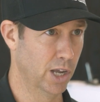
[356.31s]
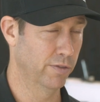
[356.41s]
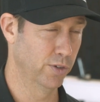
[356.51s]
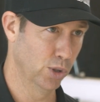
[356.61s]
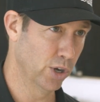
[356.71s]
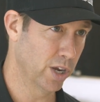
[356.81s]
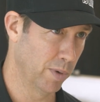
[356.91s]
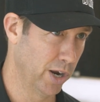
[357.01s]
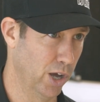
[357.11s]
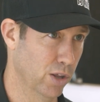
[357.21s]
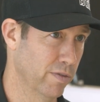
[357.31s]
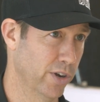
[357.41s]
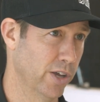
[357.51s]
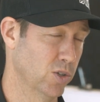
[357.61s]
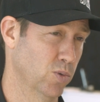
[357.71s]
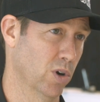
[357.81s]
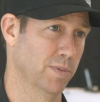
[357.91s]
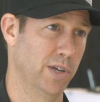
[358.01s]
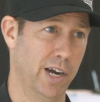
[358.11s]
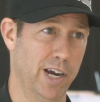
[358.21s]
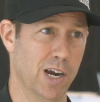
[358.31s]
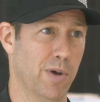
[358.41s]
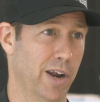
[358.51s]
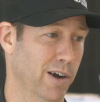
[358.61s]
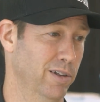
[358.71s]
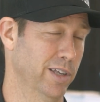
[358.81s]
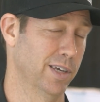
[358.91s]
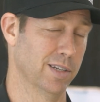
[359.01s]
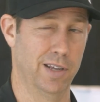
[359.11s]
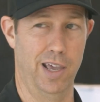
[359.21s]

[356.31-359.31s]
Now, if you look at my other videos where I'm talking about air leakage,